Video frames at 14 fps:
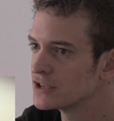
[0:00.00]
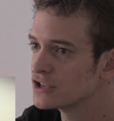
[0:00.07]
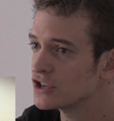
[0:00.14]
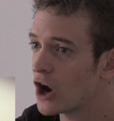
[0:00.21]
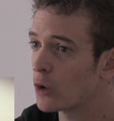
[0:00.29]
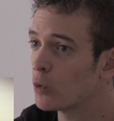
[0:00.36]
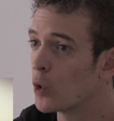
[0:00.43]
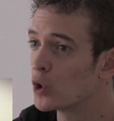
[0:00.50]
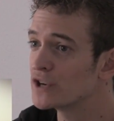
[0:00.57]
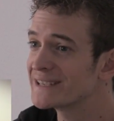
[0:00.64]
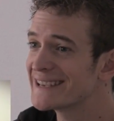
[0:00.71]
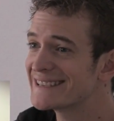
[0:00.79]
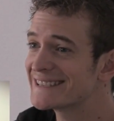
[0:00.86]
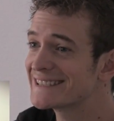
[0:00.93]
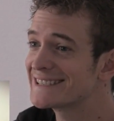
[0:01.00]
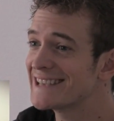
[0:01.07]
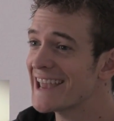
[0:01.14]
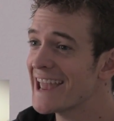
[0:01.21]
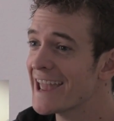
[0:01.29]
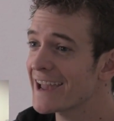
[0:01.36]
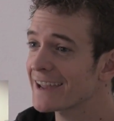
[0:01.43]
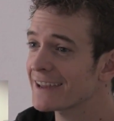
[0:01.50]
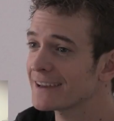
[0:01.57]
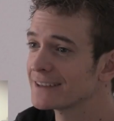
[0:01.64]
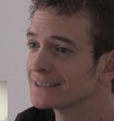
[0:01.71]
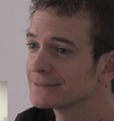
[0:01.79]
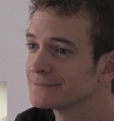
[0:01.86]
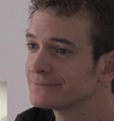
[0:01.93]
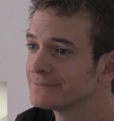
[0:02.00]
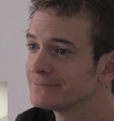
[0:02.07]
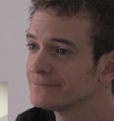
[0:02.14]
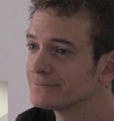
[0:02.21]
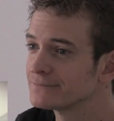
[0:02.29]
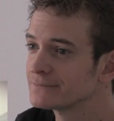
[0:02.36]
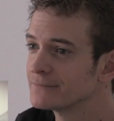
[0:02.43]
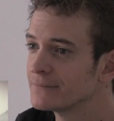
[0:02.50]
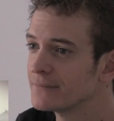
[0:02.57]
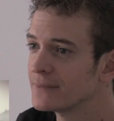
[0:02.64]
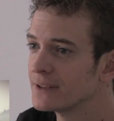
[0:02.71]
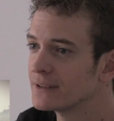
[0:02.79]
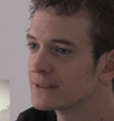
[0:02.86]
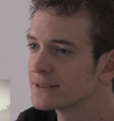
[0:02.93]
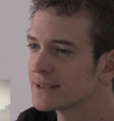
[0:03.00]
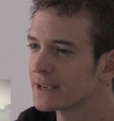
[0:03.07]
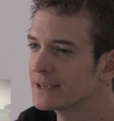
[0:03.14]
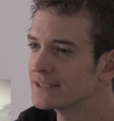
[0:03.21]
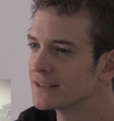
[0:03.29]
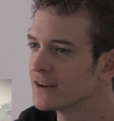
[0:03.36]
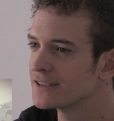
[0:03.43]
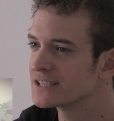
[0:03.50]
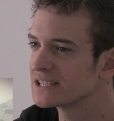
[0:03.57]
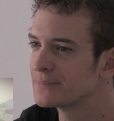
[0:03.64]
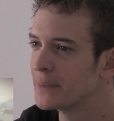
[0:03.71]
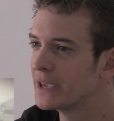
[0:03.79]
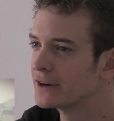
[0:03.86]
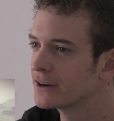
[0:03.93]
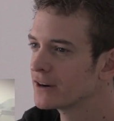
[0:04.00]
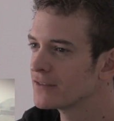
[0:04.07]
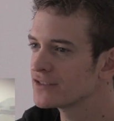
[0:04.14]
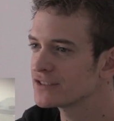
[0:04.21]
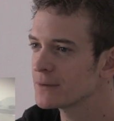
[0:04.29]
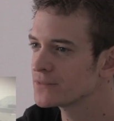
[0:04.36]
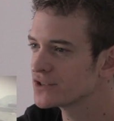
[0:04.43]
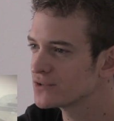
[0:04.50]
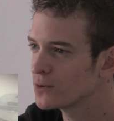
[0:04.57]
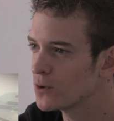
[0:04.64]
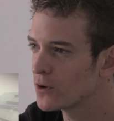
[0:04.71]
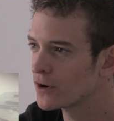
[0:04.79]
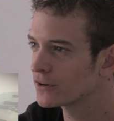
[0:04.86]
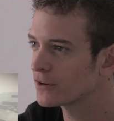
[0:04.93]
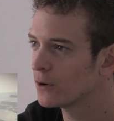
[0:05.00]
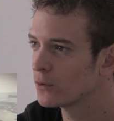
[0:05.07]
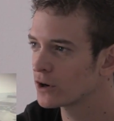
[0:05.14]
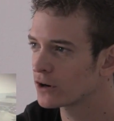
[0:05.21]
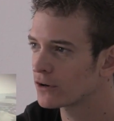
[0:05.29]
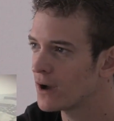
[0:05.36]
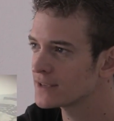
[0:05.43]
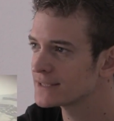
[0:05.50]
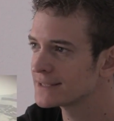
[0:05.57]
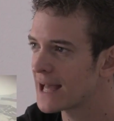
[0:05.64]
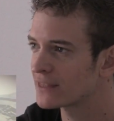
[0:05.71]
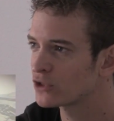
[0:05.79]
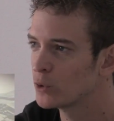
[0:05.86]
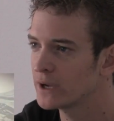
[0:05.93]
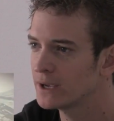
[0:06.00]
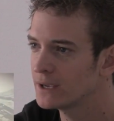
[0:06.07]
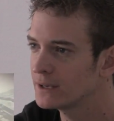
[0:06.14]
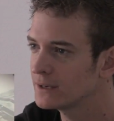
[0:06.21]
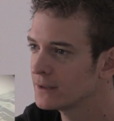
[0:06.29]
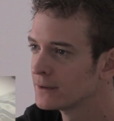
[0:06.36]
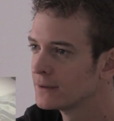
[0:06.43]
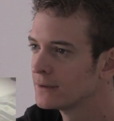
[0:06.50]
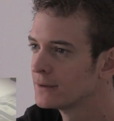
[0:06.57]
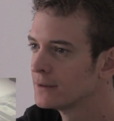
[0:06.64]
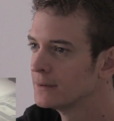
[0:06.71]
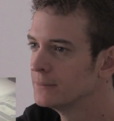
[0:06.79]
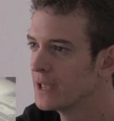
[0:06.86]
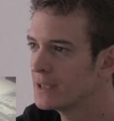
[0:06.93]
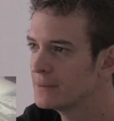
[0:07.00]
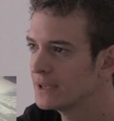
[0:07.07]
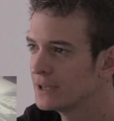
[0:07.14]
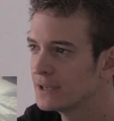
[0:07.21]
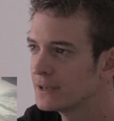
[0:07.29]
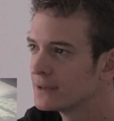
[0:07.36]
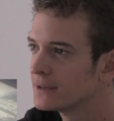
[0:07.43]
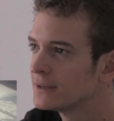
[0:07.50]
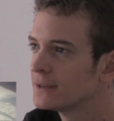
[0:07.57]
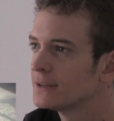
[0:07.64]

Star Wars is sick. Looks like he's on a speeder of some sort, going across Tatooine, maybe.